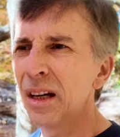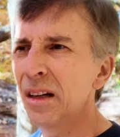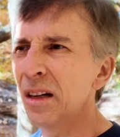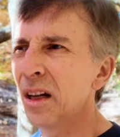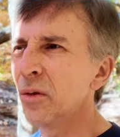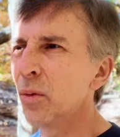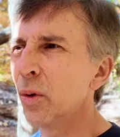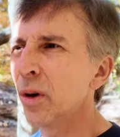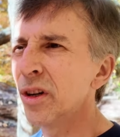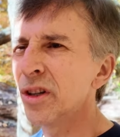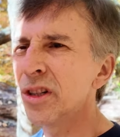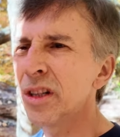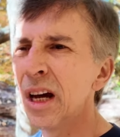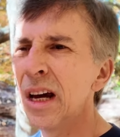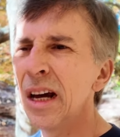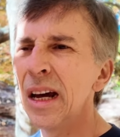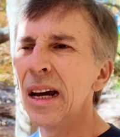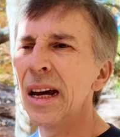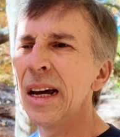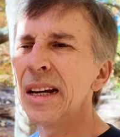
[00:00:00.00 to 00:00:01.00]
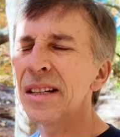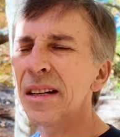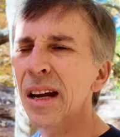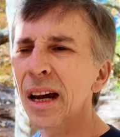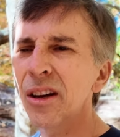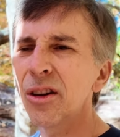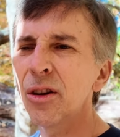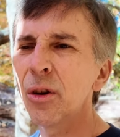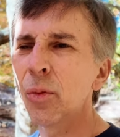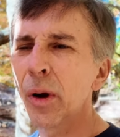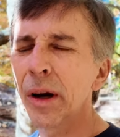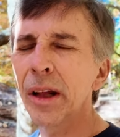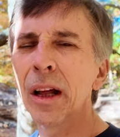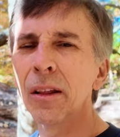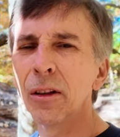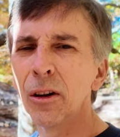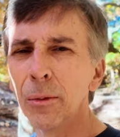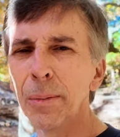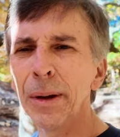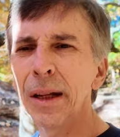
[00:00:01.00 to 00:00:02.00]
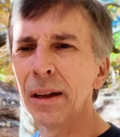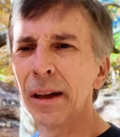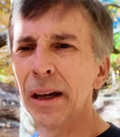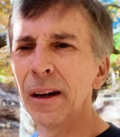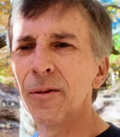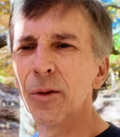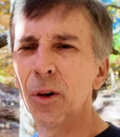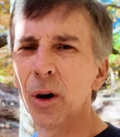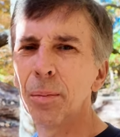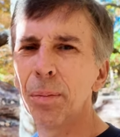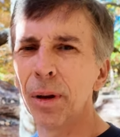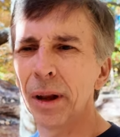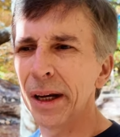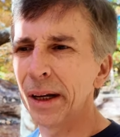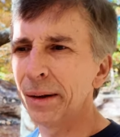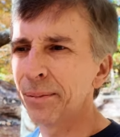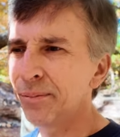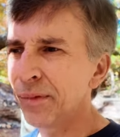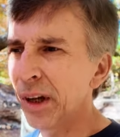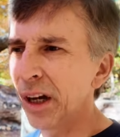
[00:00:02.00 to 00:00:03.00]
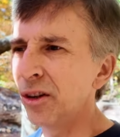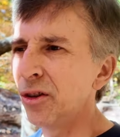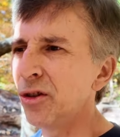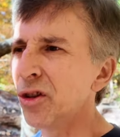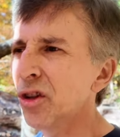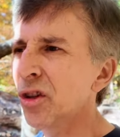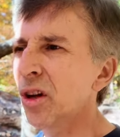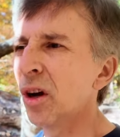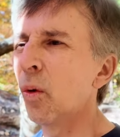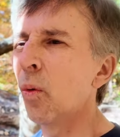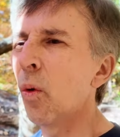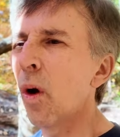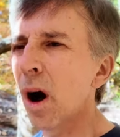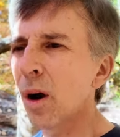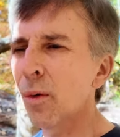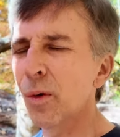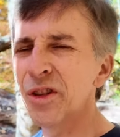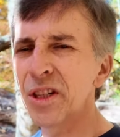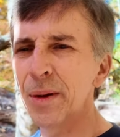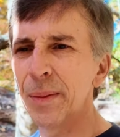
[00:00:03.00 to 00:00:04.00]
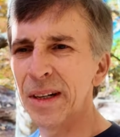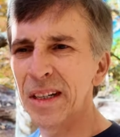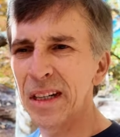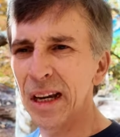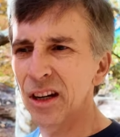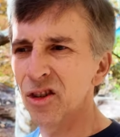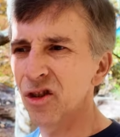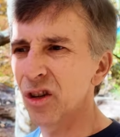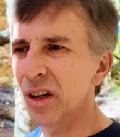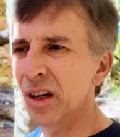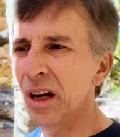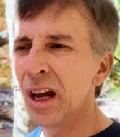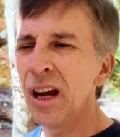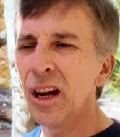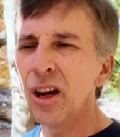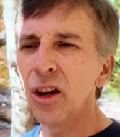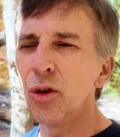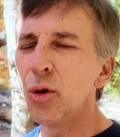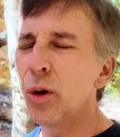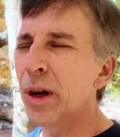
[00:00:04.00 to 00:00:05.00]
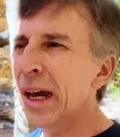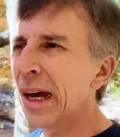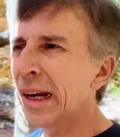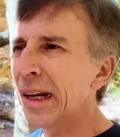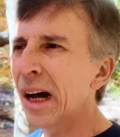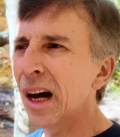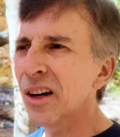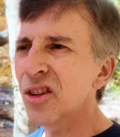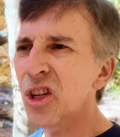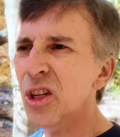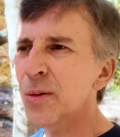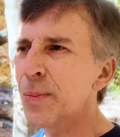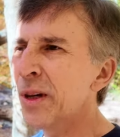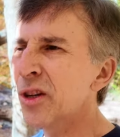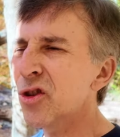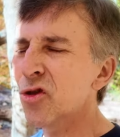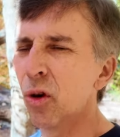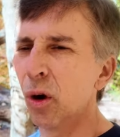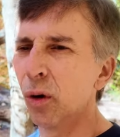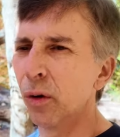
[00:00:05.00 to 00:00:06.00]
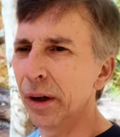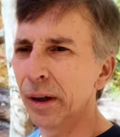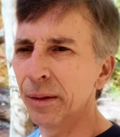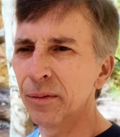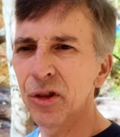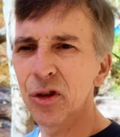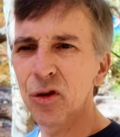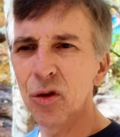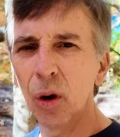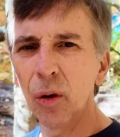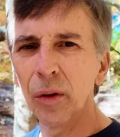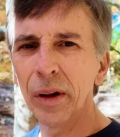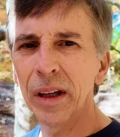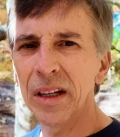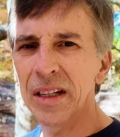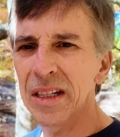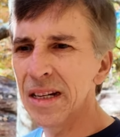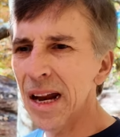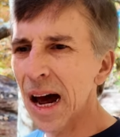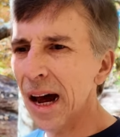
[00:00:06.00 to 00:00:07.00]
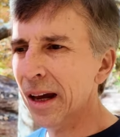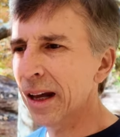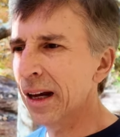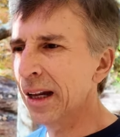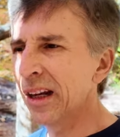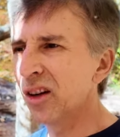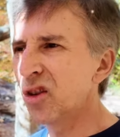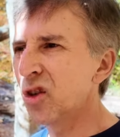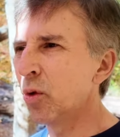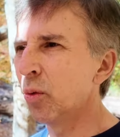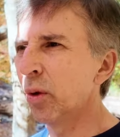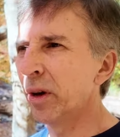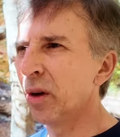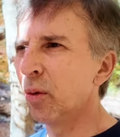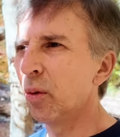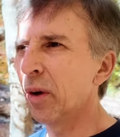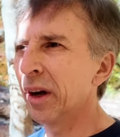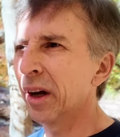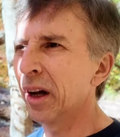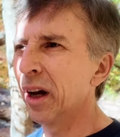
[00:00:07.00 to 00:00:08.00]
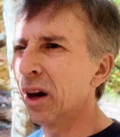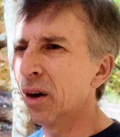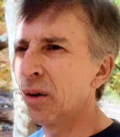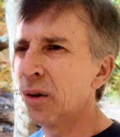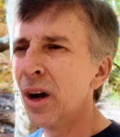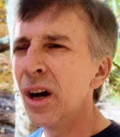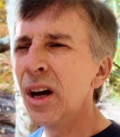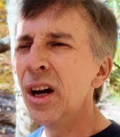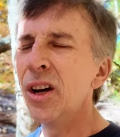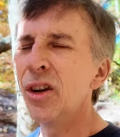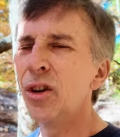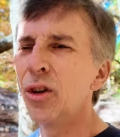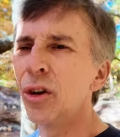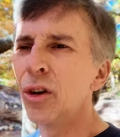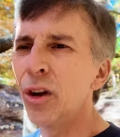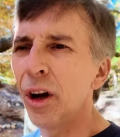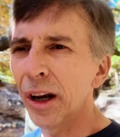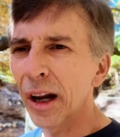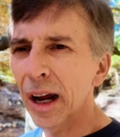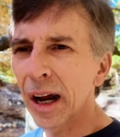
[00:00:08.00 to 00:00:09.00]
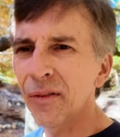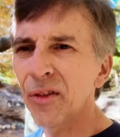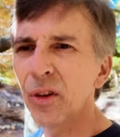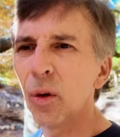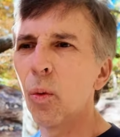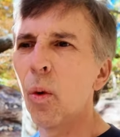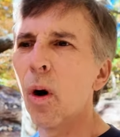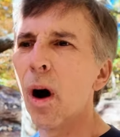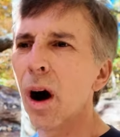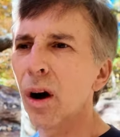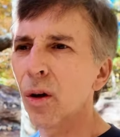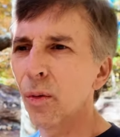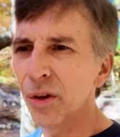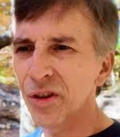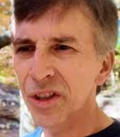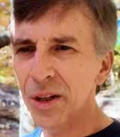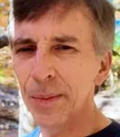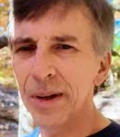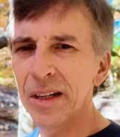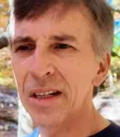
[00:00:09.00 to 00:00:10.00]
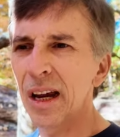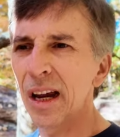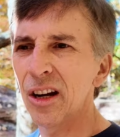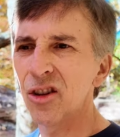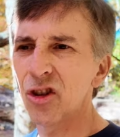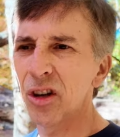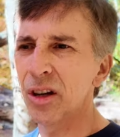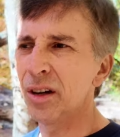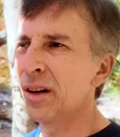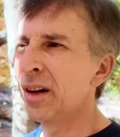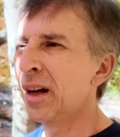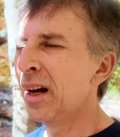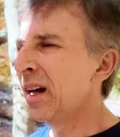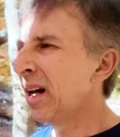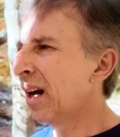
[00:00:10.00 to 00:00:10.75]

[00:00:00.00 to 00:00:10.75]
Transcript: In other words, it's like you're running a little bit late for a plane and you're just going to walk with some intention. You cannot just be strolling. Strolling is not going to get you where you want to go. You're going to have to walk with some intention.